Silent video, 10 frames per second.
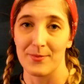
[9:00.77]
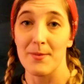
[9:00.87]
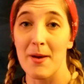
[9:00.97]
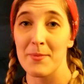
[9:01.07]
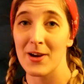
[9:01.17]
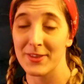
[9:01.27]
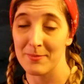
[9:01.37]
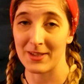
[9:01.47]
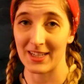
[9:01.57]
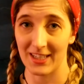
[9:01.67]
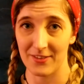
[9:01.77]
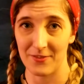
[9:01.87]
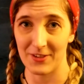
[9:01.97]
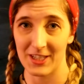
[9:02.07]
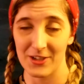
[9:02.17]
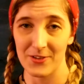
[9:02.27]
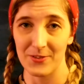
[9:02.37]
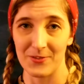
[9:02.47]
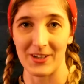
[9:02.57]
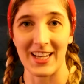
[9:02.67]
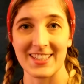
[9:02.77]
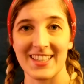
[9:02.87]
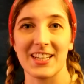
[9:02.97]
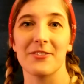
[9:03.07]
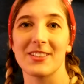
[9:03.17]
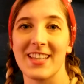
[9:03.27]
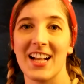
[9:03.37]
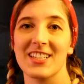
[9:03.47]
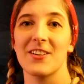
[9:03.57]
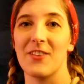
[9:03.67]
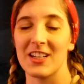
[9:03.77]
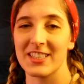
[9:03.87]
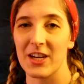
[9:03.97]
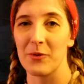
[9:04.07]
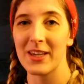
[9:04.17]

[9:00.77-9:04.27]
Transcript: Remember at the beginning of the video when I said it was National Volunteer